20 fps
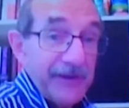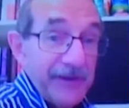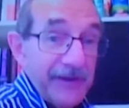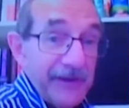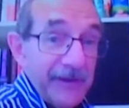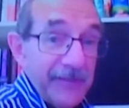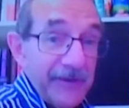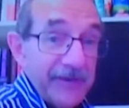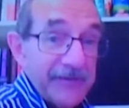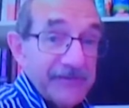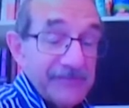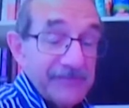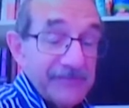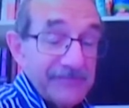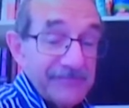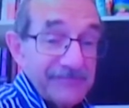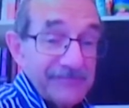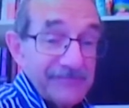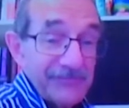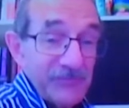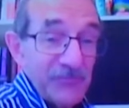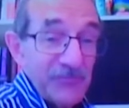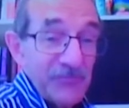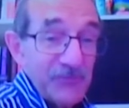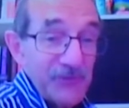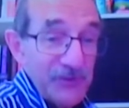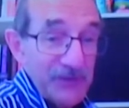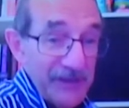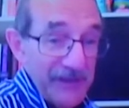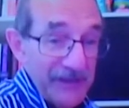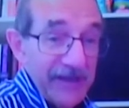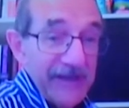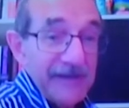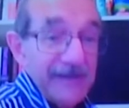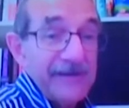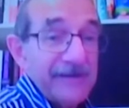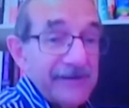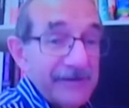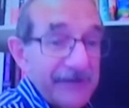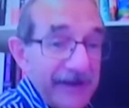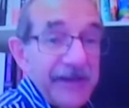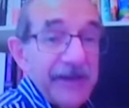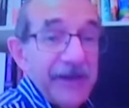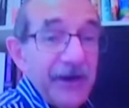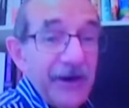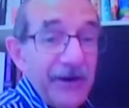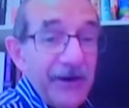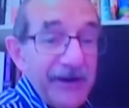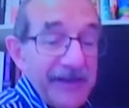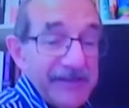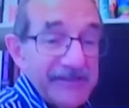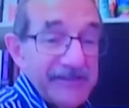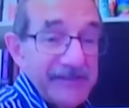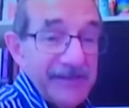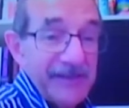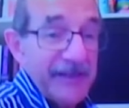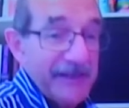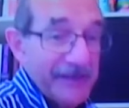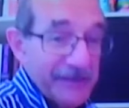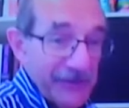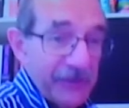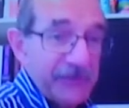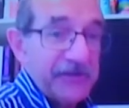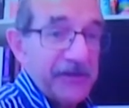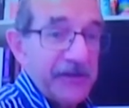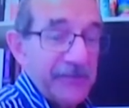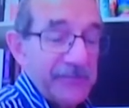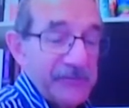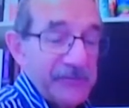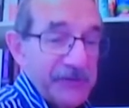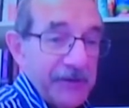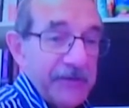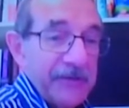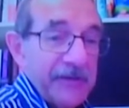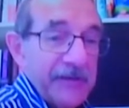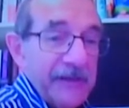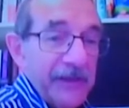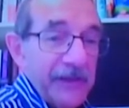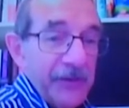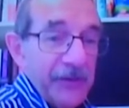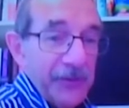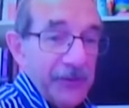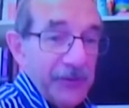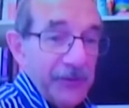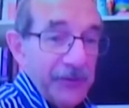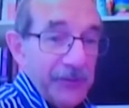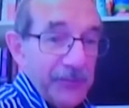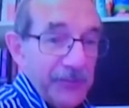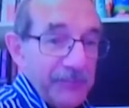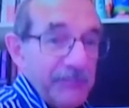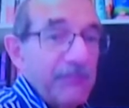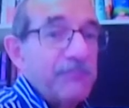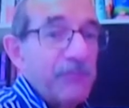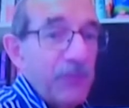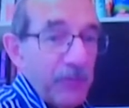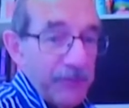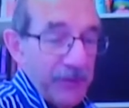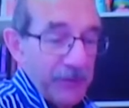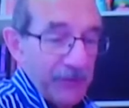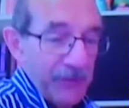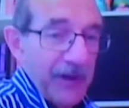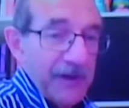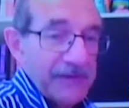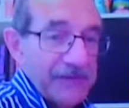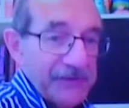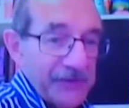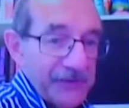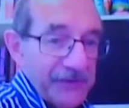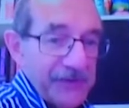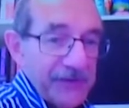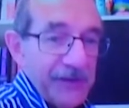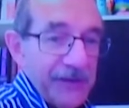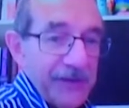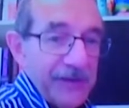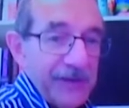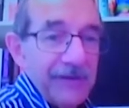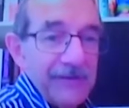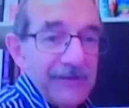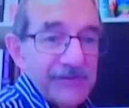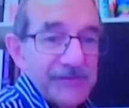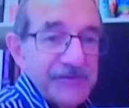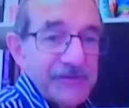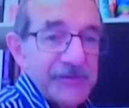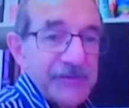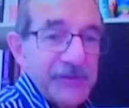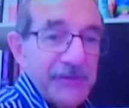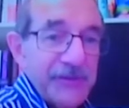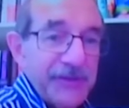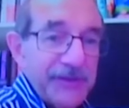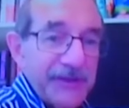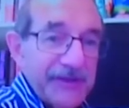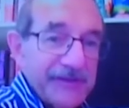met some really great guys in Nottinghamshire who put me right on certain things,